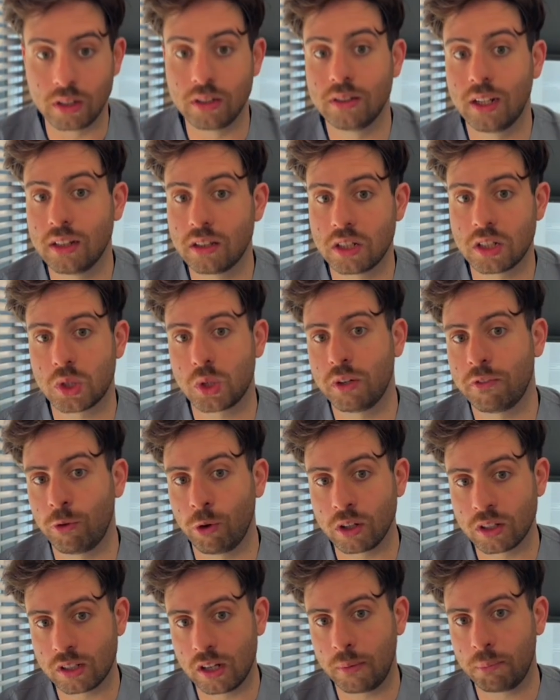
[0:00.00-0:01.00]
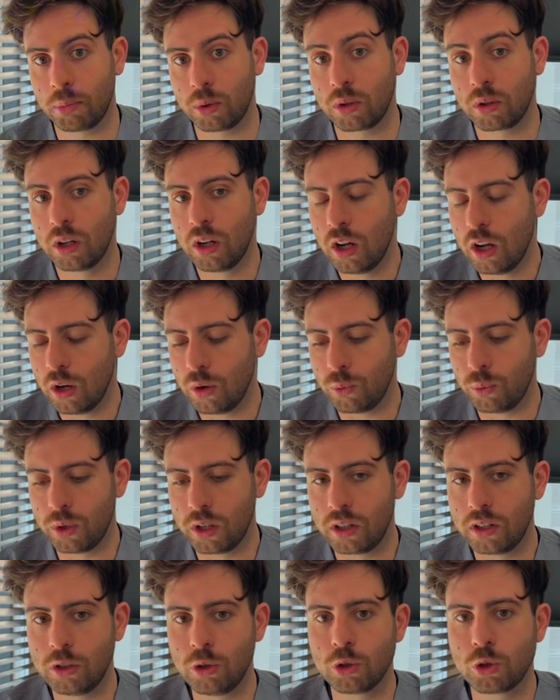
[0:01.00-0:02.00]
in dentistry, for example,
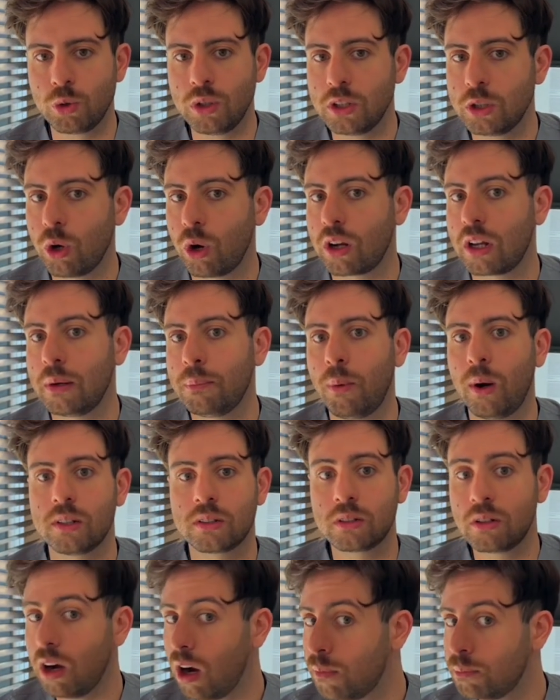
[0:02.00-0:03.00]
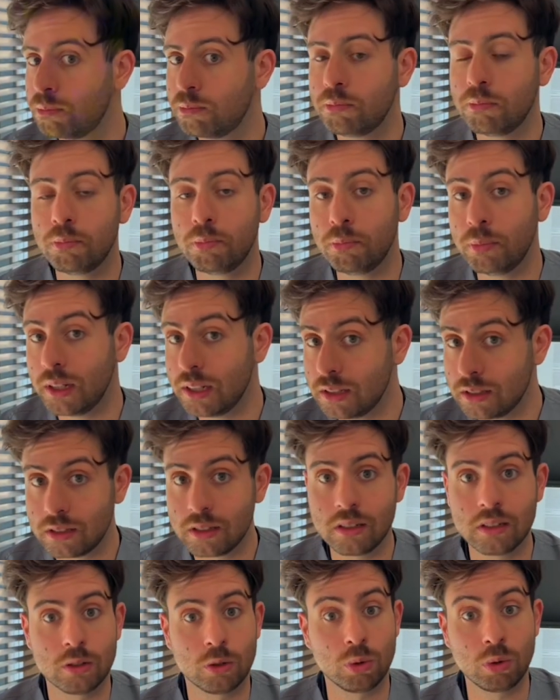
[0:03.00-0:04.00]
we're usually talking about gum, mint,
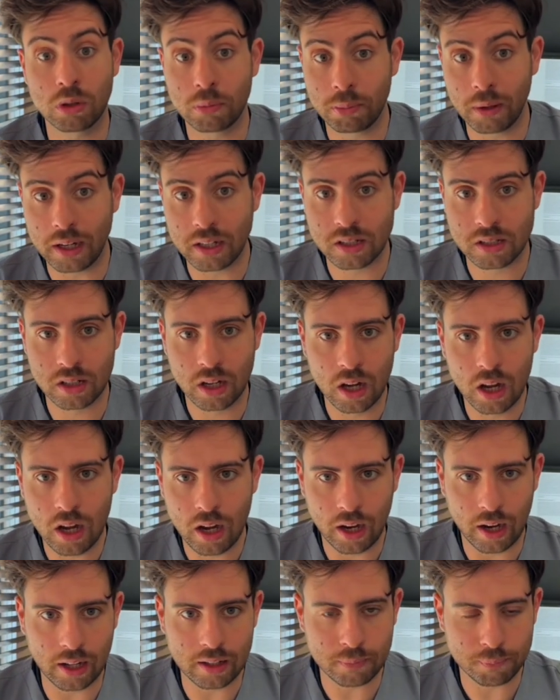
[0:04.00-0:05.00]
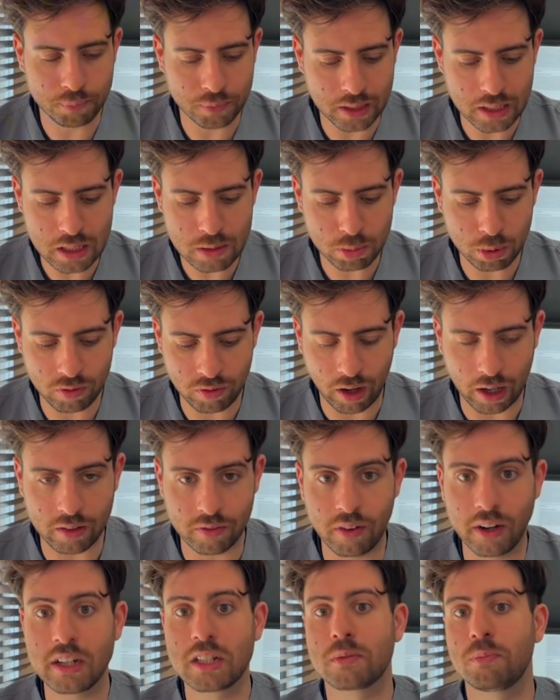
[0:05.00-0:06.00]
toothpaste, and these provide
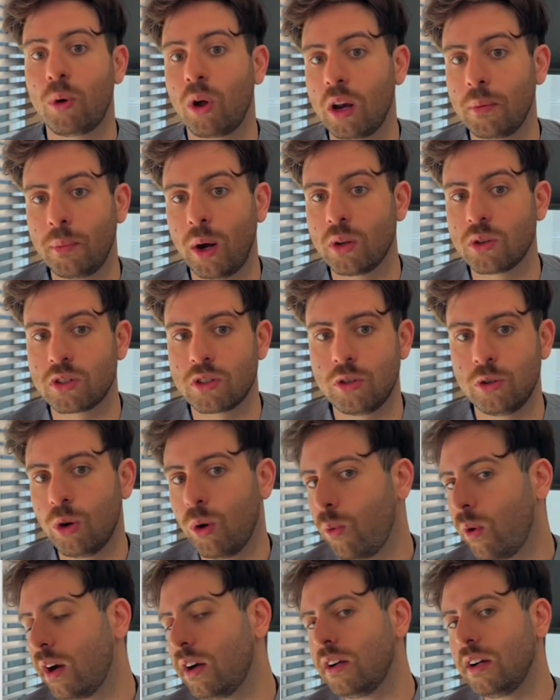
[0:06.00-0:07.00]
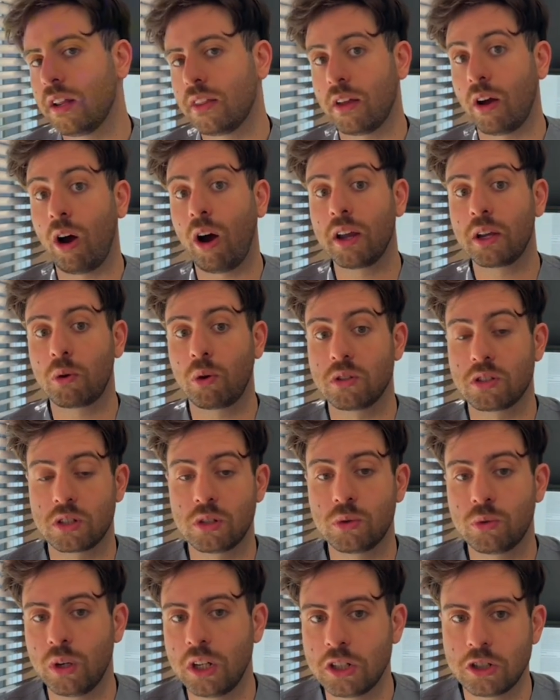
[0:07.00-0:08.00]
very small amounts, nowhere near the high
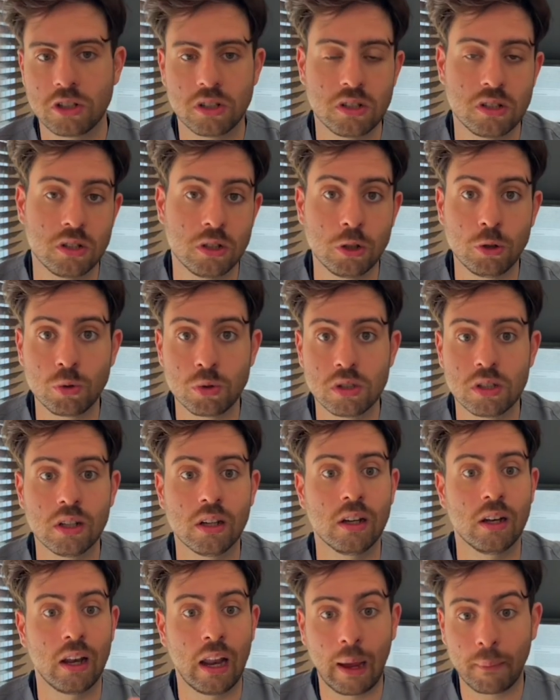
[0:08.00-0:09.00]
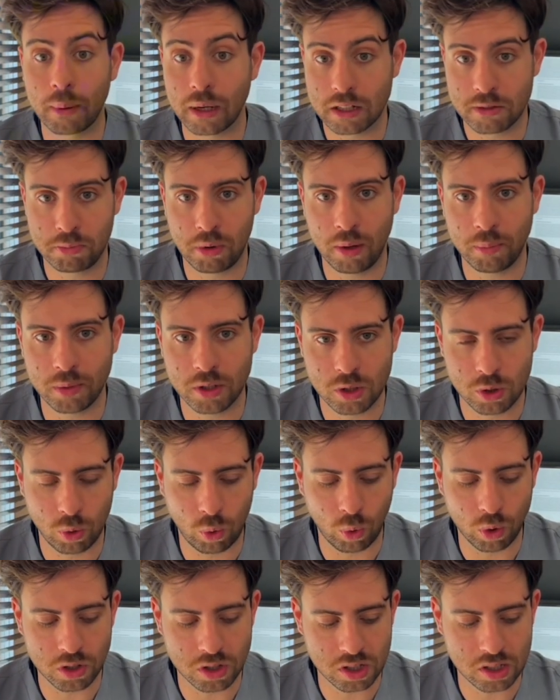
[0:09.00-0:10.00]
concentrations used in lab experiments
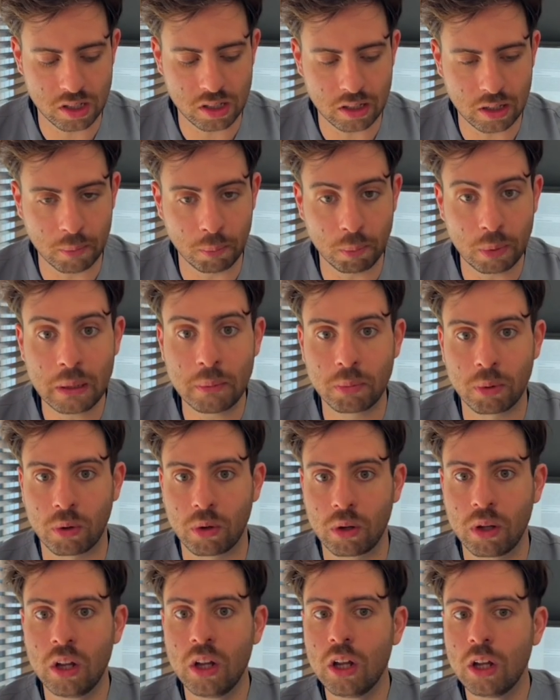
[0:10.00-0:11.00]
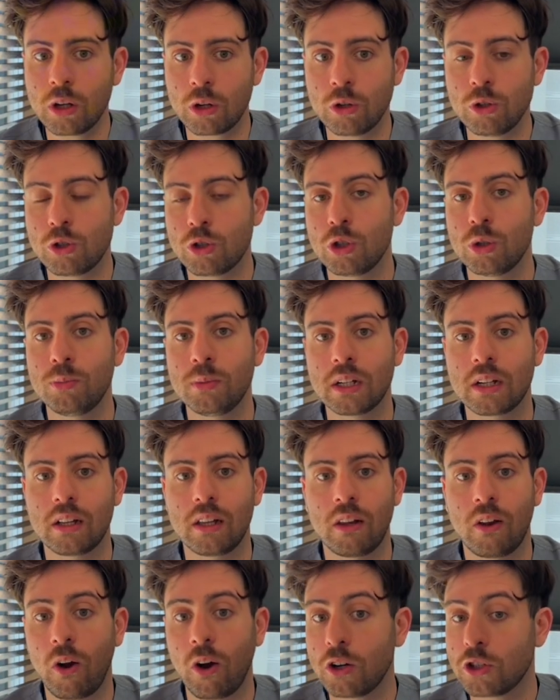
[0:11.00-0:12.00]
or seen in people consuming
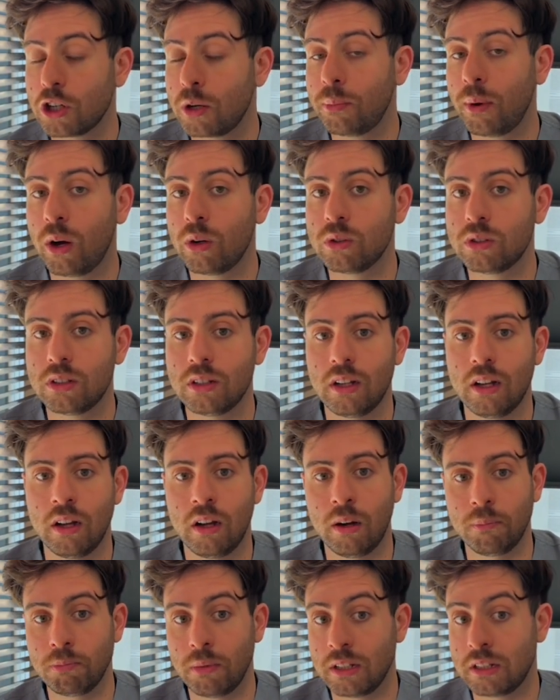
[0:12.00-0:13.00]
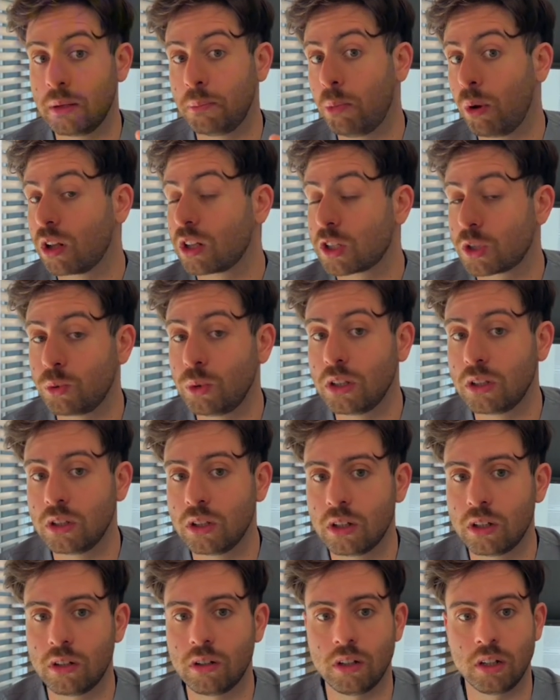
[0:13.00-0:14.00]
large amount as a bulk
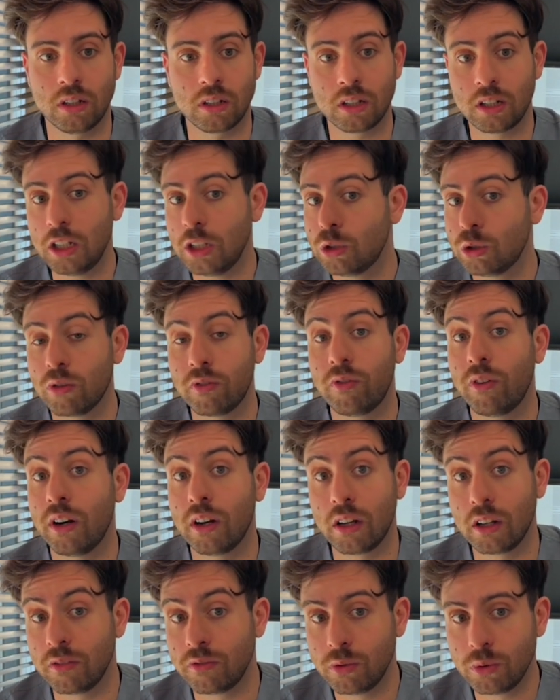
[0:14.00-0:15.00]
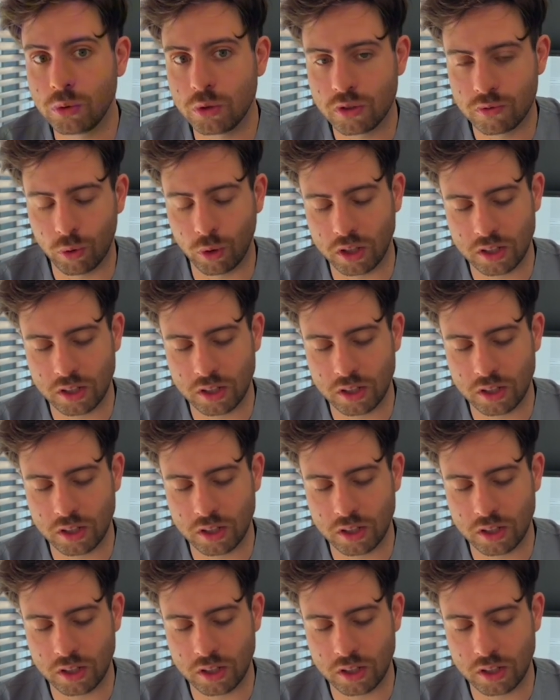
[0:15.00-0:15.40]
sweetener in keto-friendly foods, for